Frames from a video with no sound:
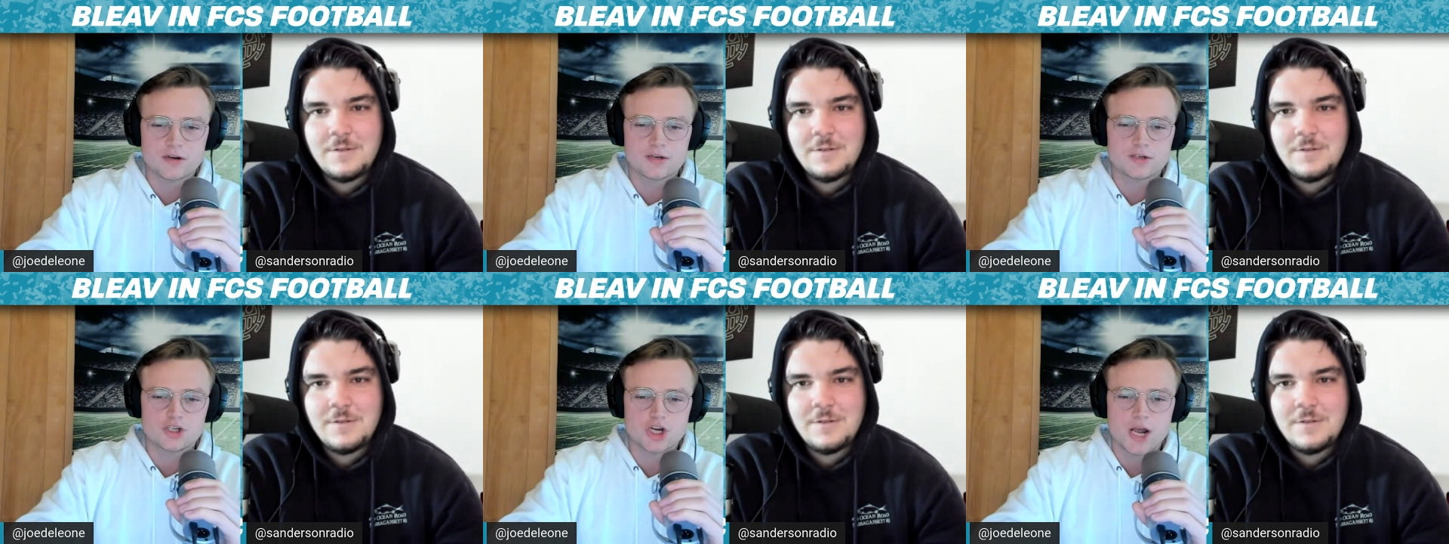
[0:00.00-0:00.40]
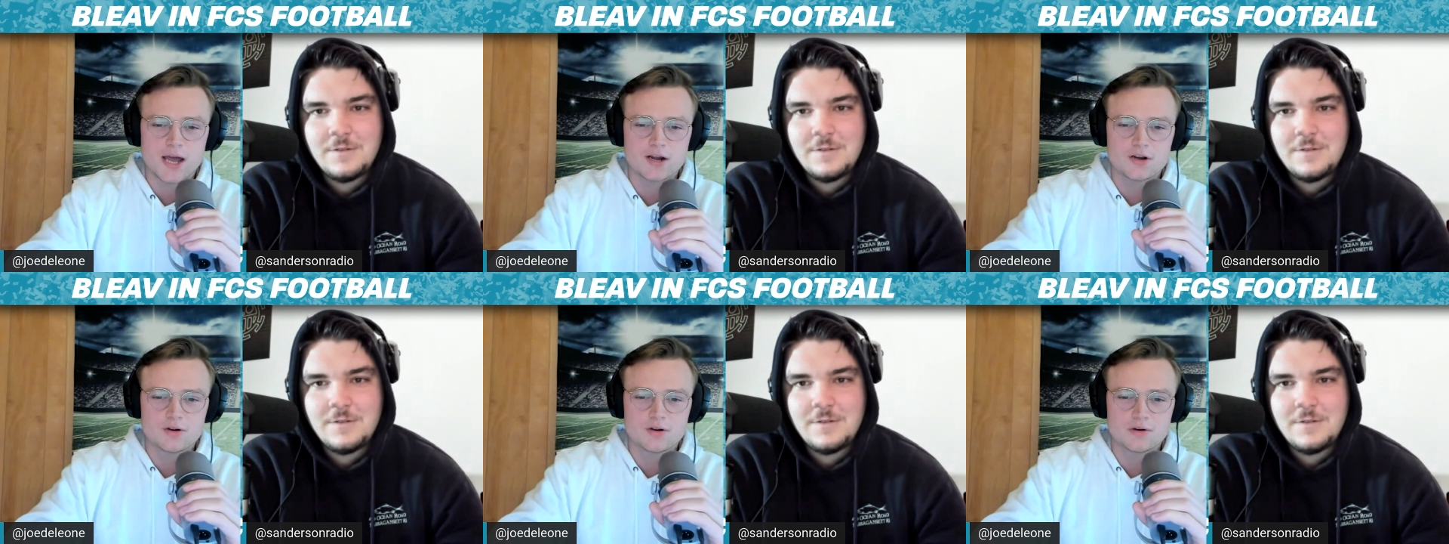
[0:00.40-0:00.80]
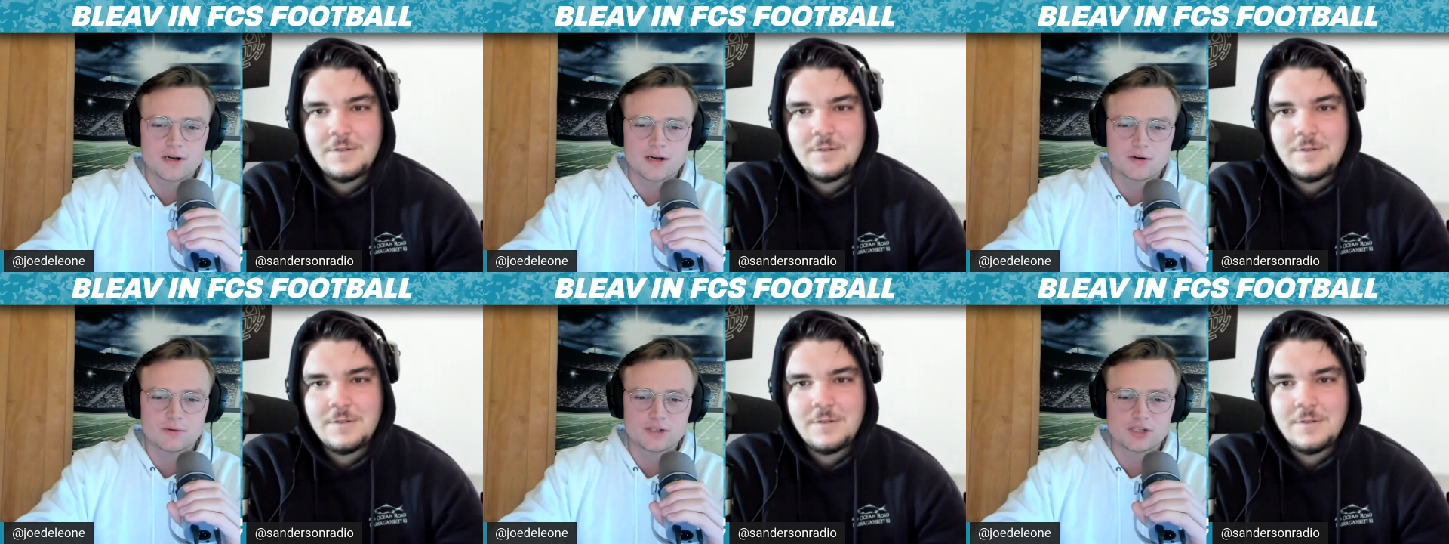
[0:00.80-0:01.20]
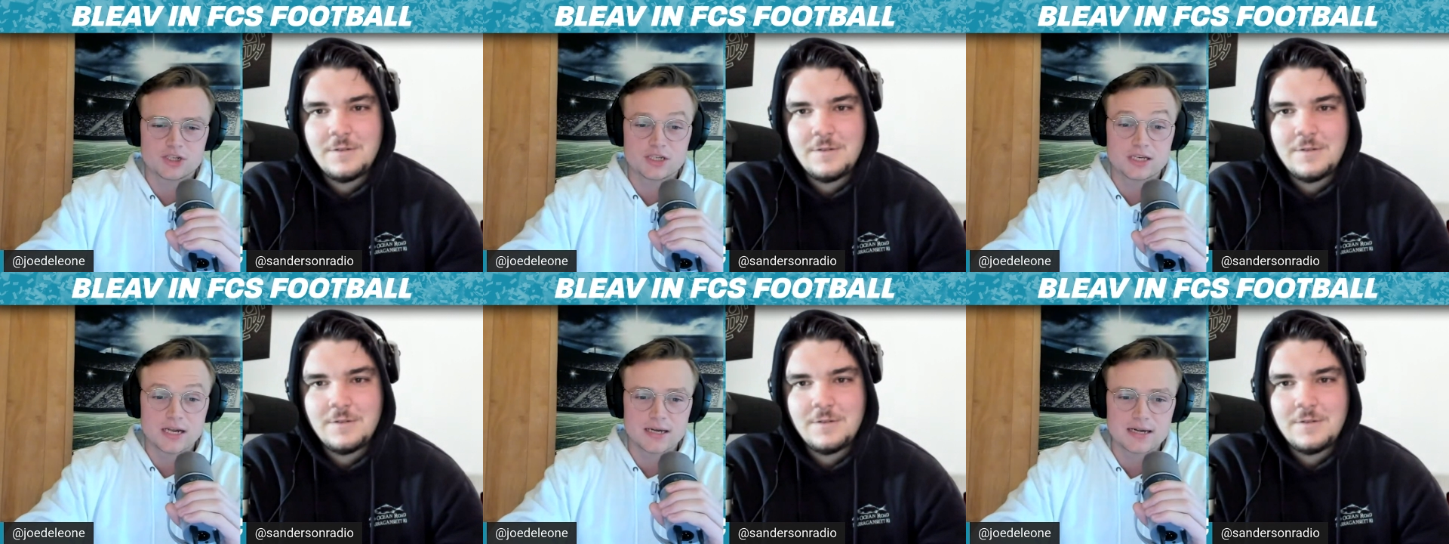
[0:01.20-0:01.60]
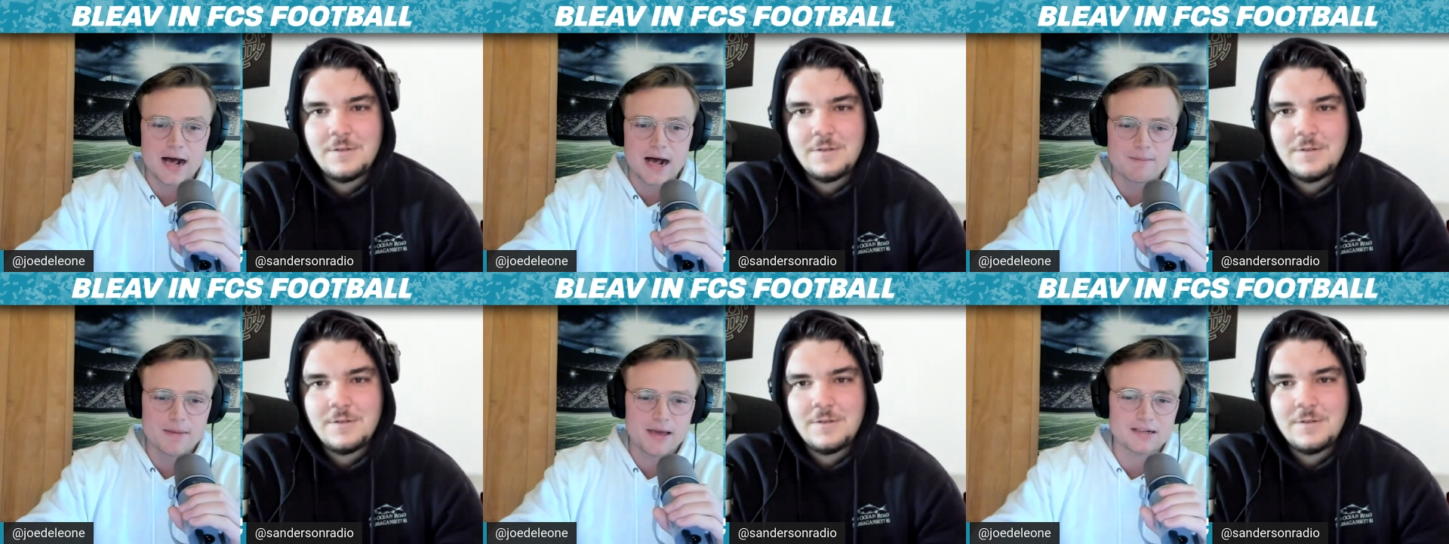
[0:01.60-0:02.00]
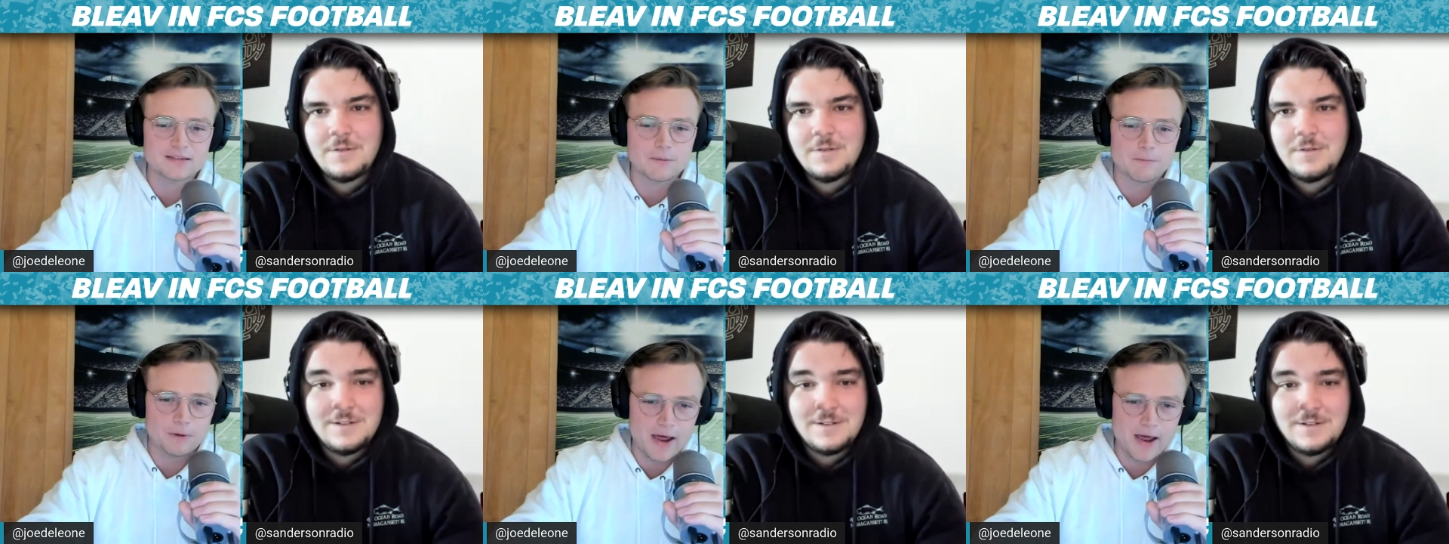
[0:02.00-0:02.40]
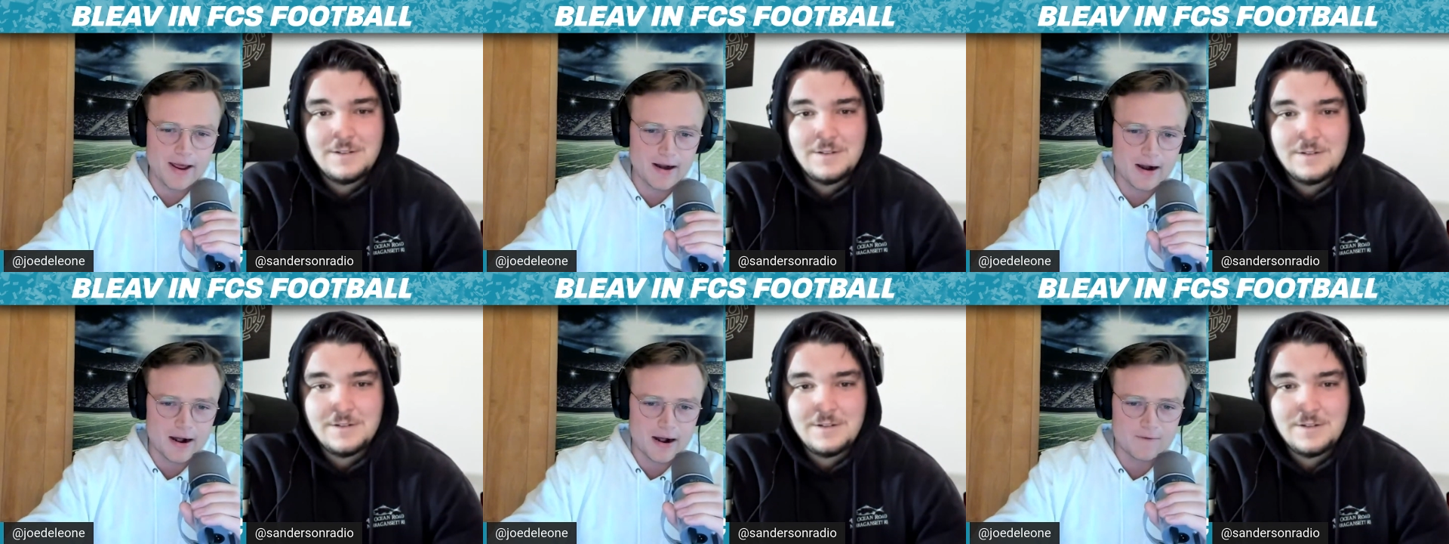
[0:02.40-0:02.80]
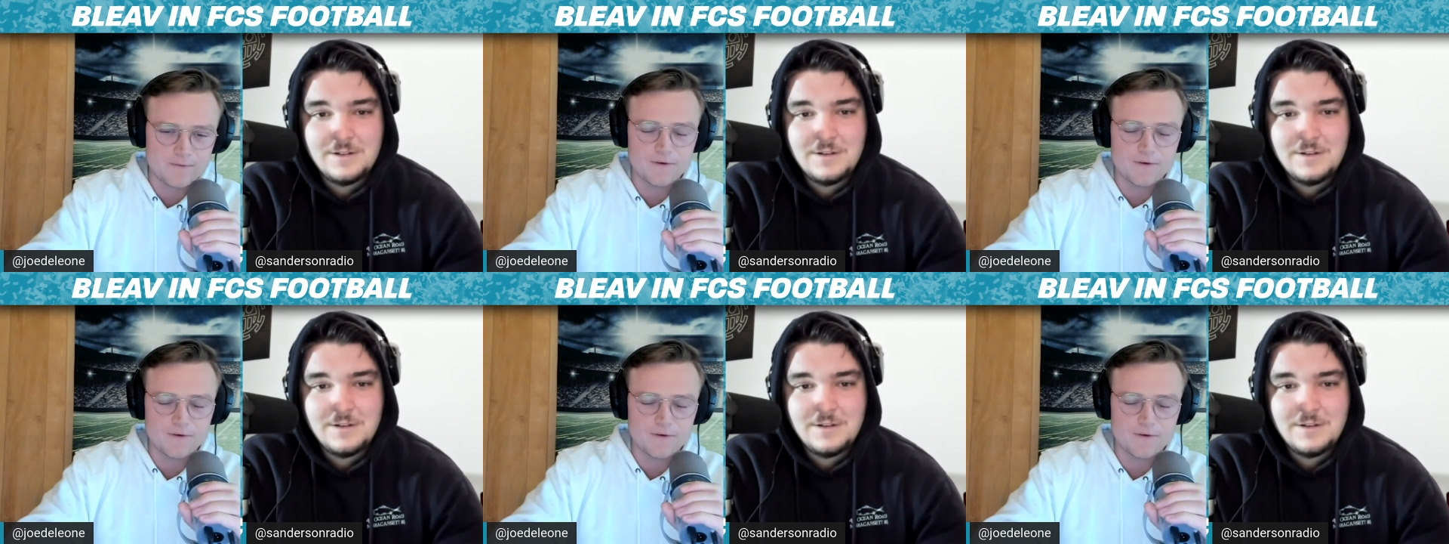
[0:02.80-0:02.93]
Speaker 1: oh. Chattanooga, which did not make the playoff,